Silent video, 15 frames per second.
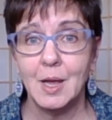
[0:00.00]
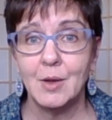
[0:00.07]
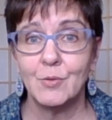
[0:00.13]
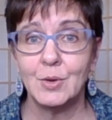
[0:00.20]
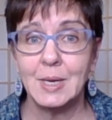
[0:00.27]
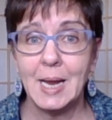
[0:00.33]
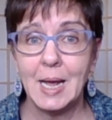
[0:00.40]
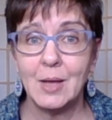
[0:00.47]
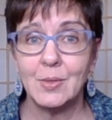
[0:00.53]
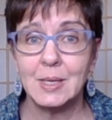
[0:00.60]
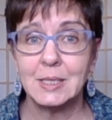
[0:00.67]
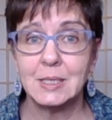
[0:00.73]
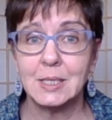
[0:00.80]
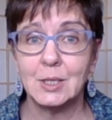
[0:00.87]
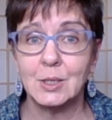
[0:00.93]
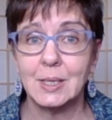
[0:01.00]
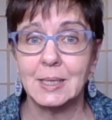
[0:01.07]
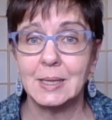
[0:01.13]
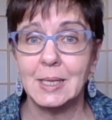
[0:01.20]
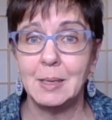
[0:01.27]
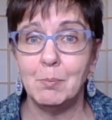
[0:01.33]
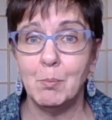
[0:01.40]
For now, let's look at
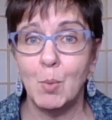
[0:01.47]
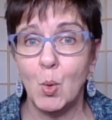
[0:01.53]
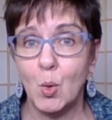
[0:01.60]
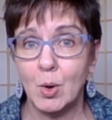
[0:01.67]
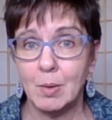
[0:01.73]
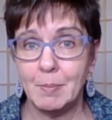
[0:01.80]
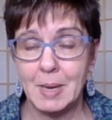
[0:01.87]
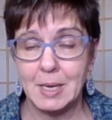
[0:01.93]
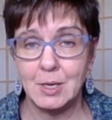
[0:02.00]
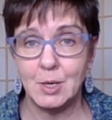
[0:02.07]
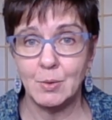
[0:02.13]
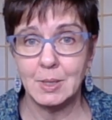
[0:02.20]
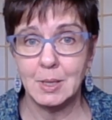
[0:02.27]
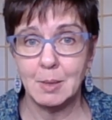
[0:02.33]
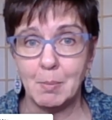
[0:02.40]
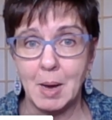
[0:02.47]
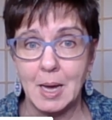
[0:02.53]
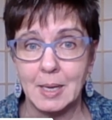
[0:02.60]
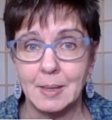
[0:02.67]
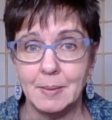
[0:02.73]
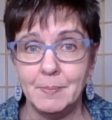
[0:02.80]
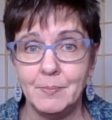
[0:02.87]
the More menu in the
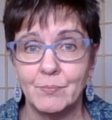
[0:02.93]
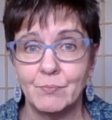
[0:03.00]
bottom.